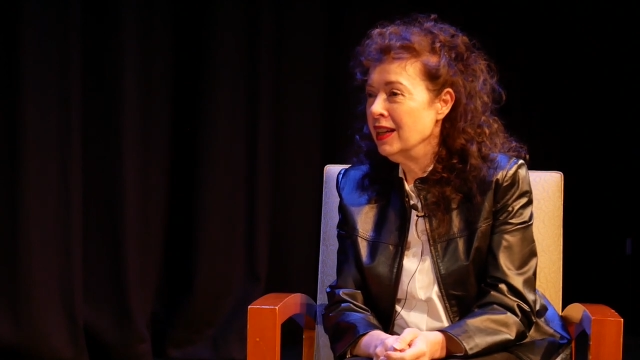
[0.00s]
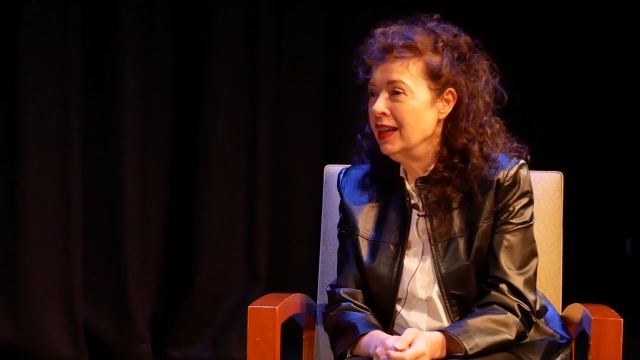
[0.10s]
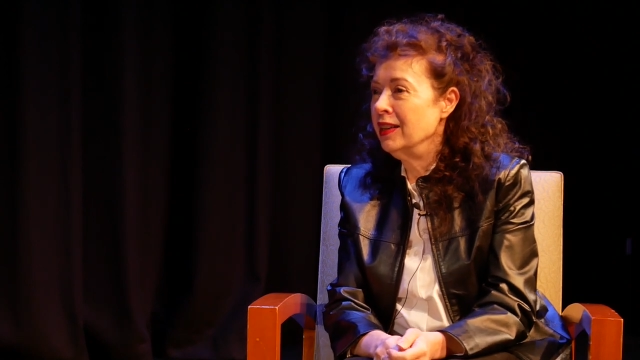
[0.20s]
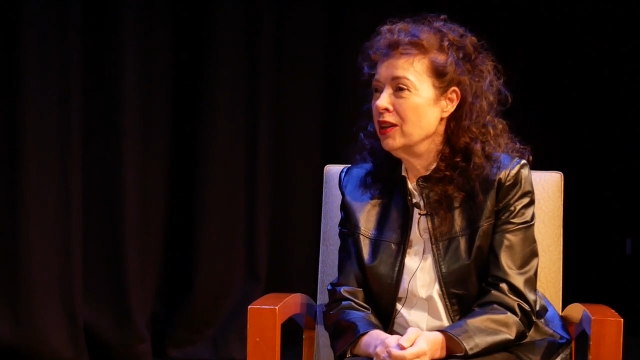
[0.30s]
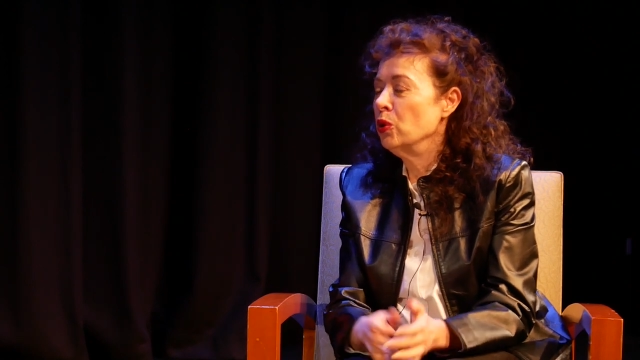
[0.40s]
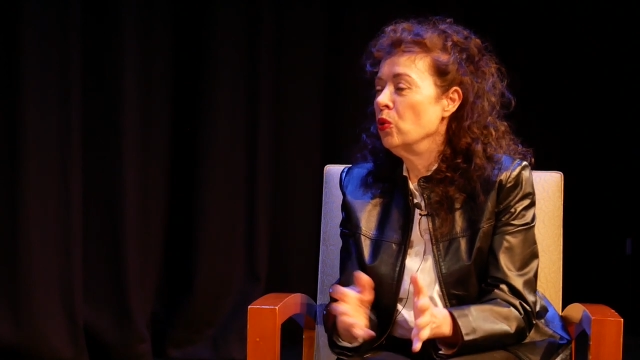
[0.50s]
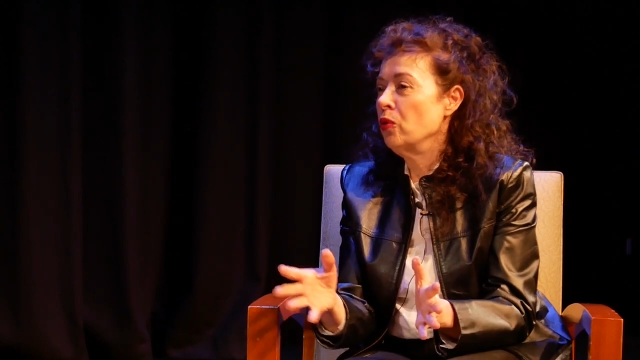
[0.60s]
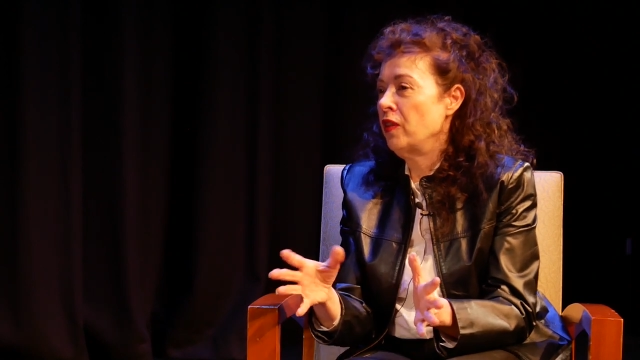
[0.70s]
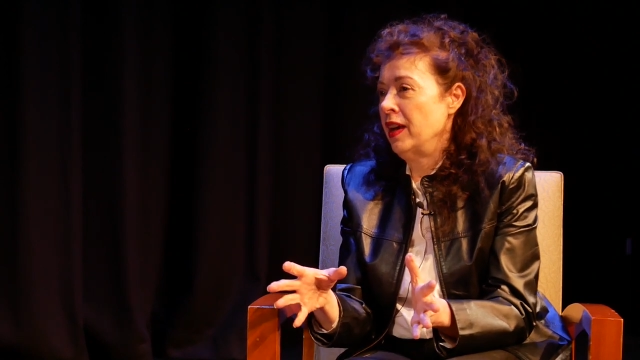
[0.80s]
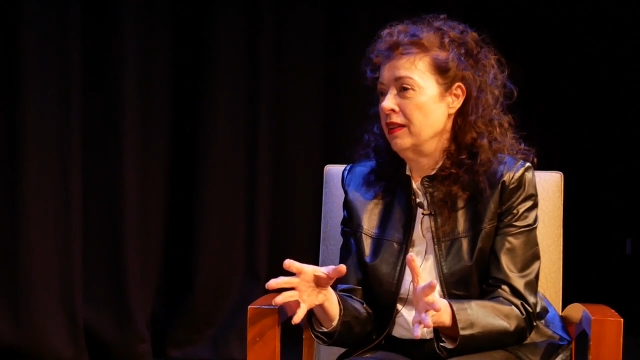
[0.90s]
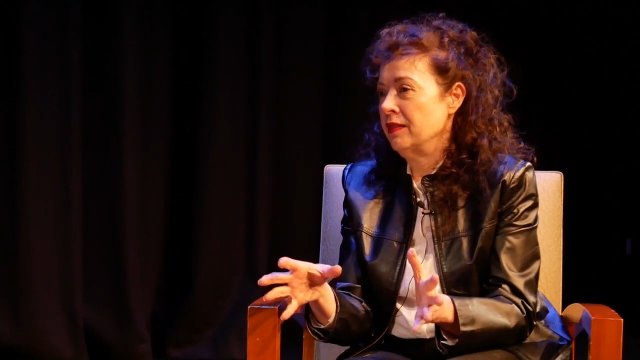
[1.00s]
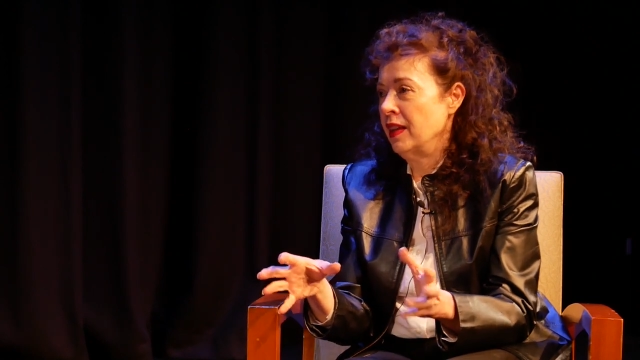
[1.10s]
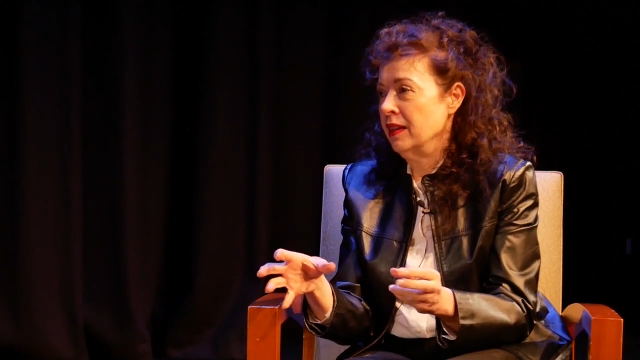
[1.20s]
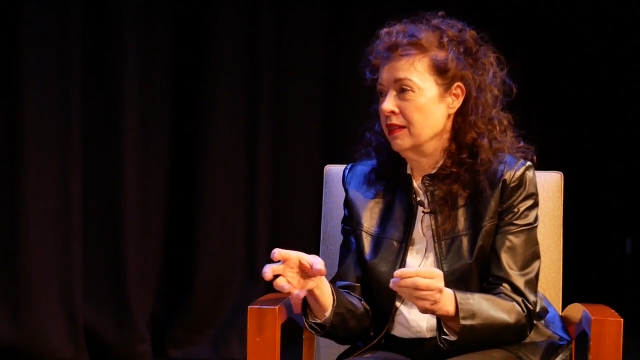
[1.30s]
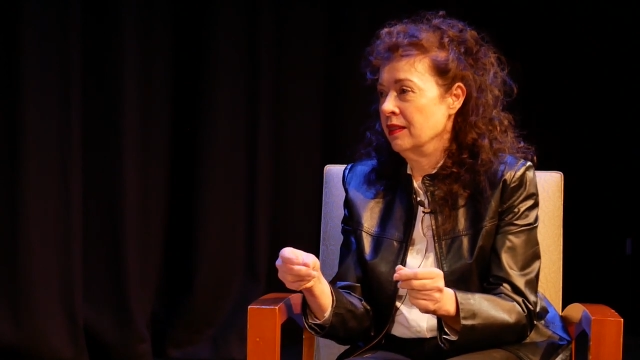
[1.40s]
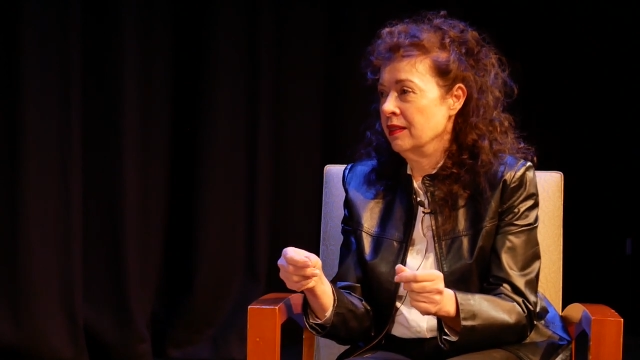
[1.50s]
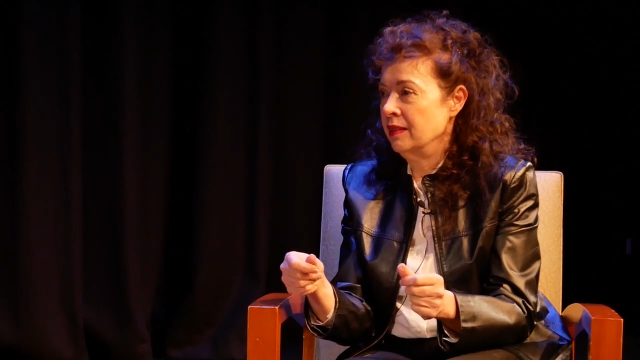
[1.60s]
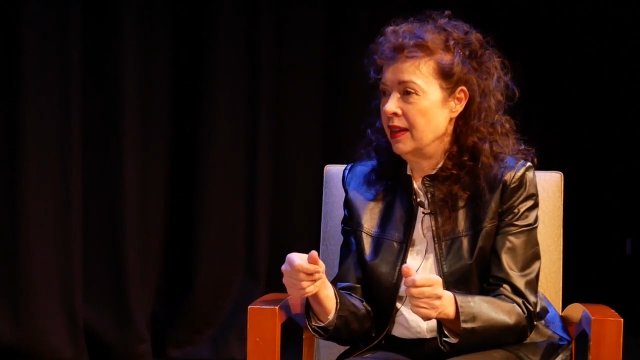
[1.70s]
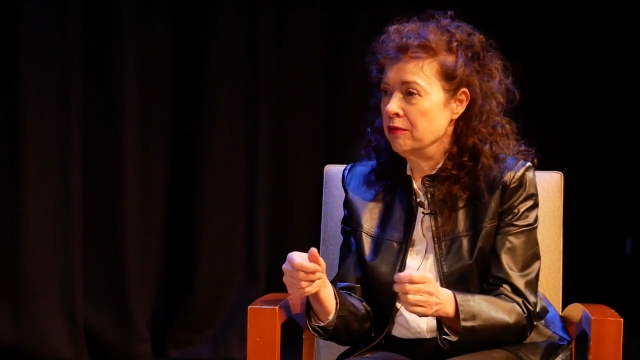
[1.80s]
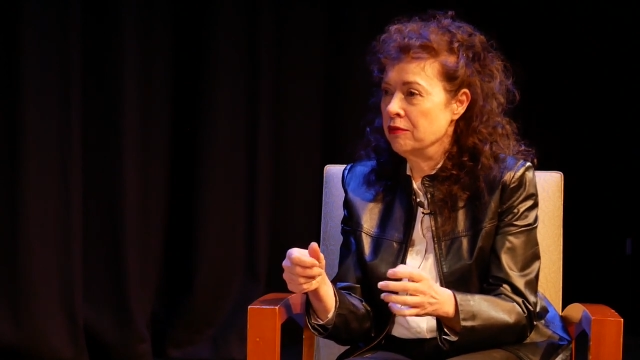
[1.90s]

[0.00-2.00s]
And all that